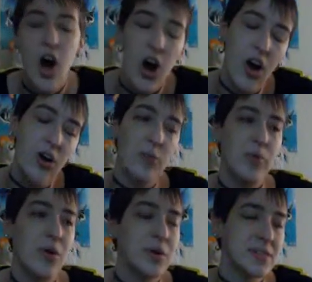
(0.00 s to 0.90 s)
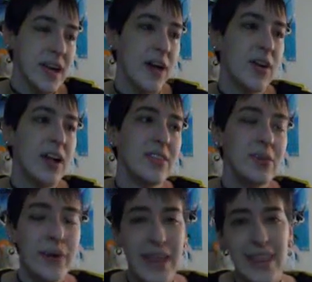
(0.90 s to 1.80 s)
car broke down on the
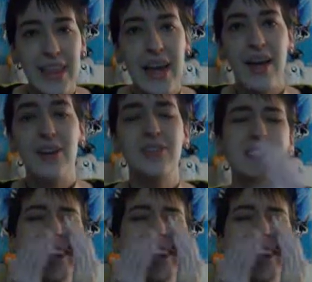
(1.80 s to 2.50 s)
way there. I was